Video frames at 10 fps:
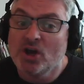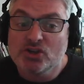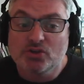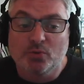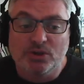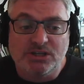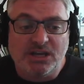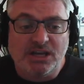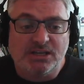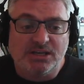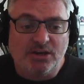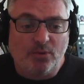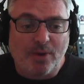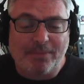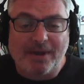So what do you need? You need a
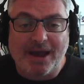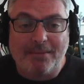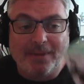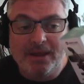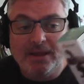webcam